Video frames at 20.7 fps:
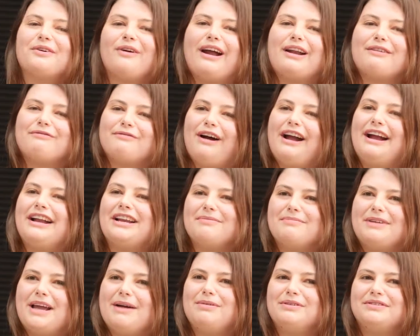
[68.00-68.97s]
gratifying to
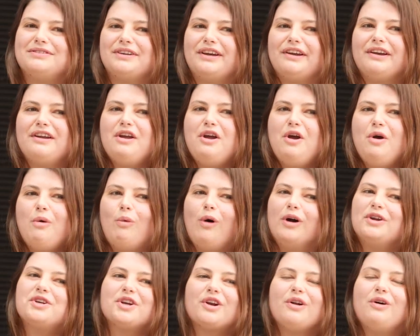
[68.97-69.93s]
be able to
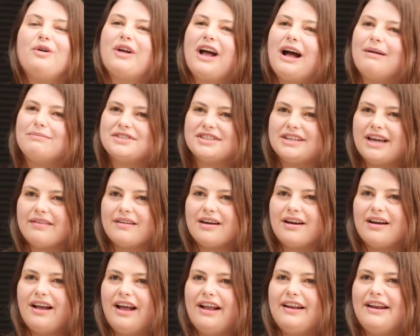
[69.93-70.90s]
watch it all come
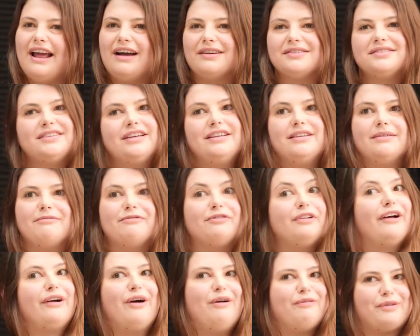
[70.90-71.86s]
together and now see them
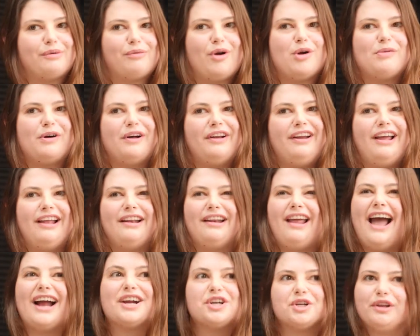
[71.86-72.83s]
flung off the robot and
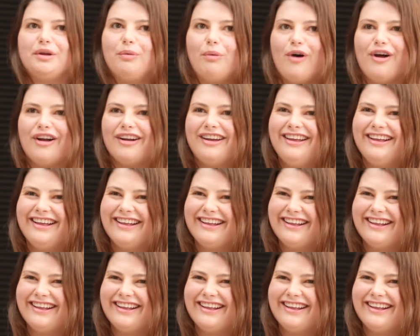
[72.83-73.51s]
actually work.